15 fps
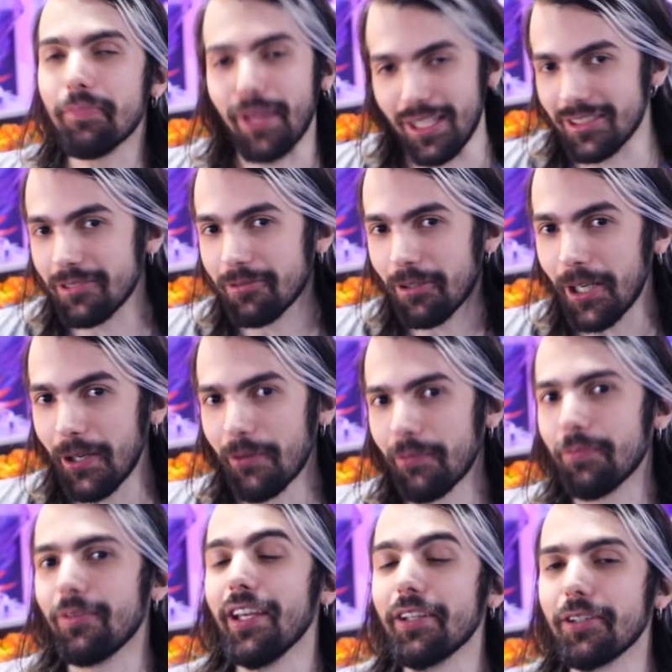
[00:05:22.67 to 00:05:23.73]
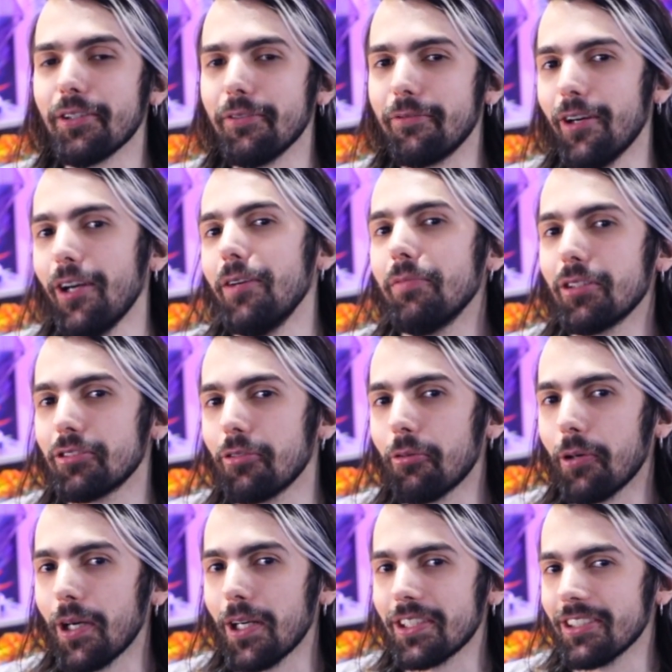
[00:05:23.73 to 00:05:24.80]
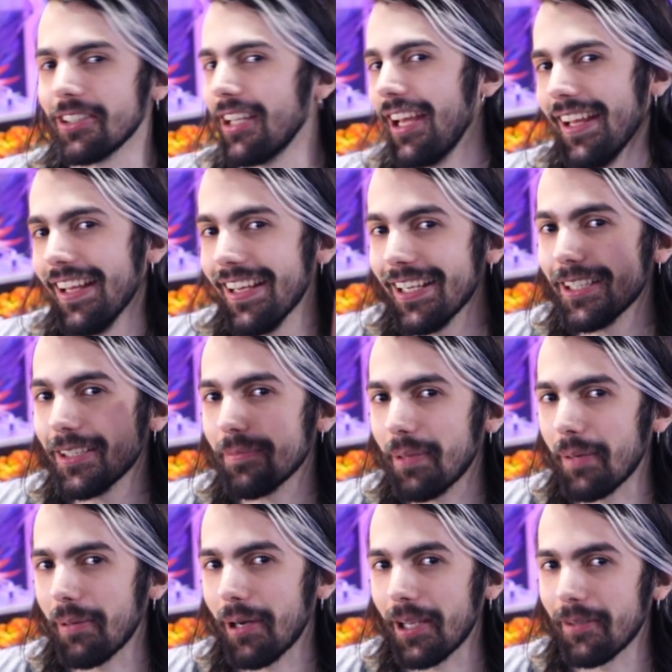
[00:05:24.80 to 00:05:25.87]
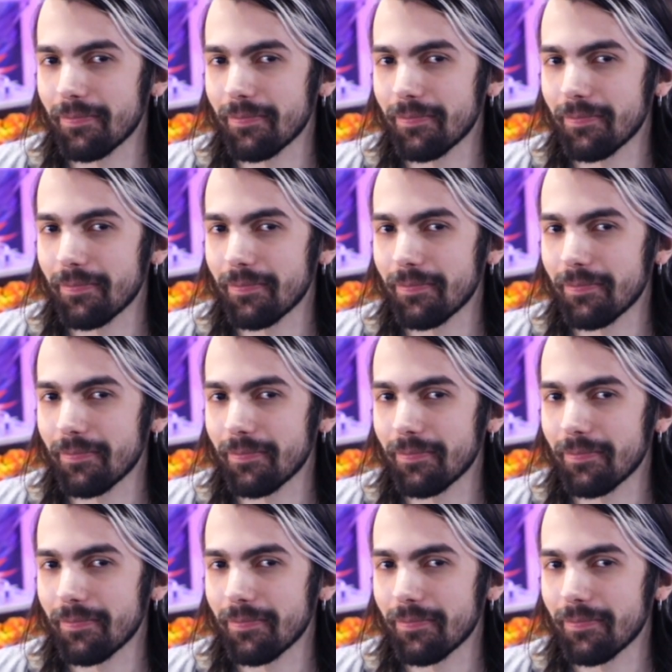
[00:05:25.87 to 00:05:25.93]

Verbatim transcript: that's it for now. Thank you very much for watching and bye bye.